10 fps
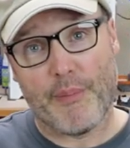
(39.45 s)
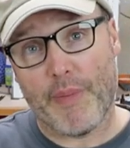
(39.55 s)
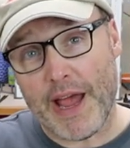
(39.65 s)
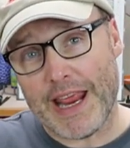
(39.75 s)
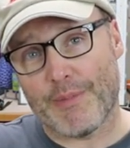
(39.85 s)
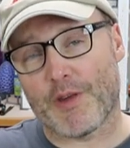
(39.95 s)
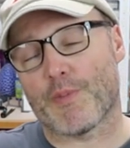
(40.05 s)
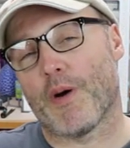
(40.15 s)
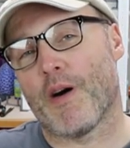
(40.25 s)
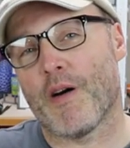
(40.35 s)
My name is
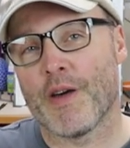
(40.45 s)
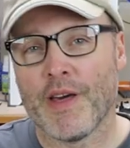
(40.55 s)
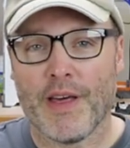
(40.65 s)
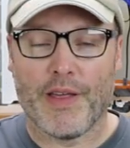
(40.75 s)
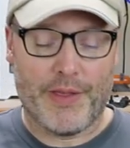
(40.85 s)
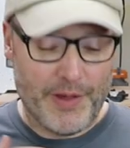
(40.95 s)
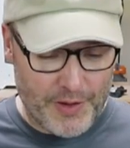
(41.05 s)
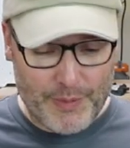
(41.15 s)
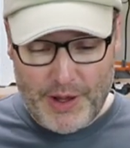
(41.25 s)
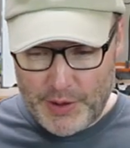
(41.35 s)
Paul. This
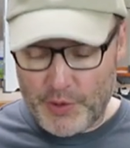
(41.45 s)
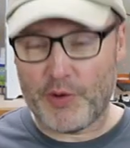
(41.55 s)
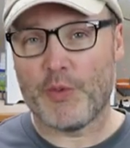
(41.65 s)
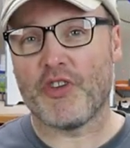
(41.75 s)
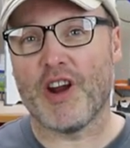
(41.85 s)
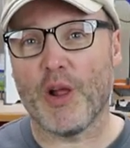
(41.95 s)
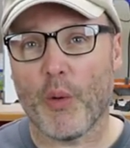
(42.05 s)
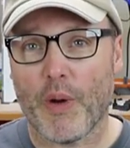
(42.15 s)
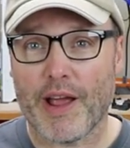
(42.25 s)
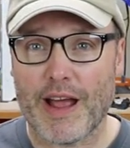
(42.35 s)
is my YouTube
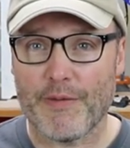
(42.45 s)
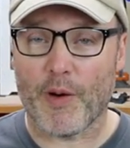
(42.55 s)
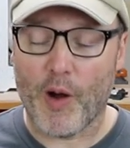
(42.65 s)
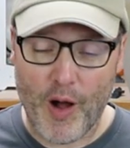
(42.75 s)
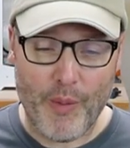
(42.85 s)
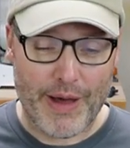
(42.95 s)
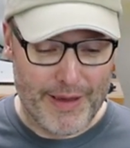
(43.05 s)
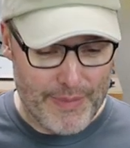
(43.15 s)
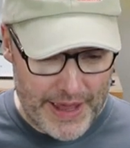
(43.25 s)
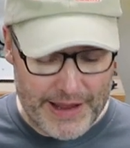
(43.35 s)
channel where I cover all
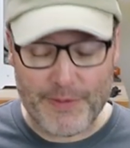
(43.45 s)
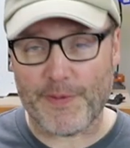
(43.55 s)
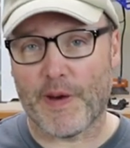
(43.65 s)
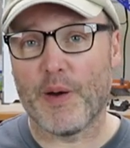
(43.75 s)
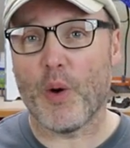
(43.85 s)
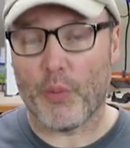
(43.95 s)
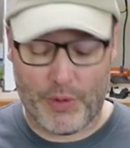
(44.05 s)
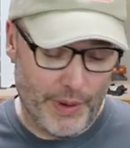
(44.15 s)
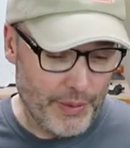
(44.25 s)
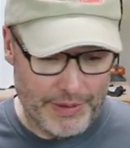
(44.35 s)
my many fun,
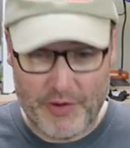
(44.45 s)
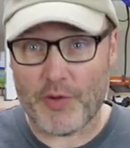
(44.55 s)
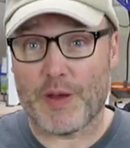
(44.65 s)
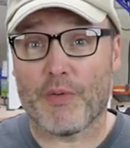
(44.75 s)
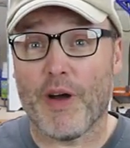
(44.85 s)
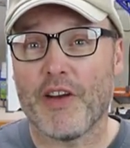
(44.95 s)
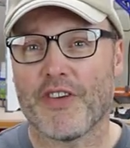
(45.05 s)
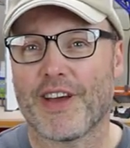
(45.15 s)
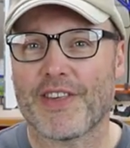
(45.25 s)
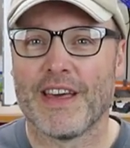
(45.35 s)
well, interesting
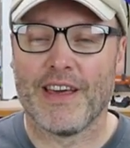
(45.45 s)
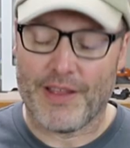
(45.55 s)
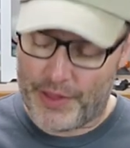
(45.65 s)
projects.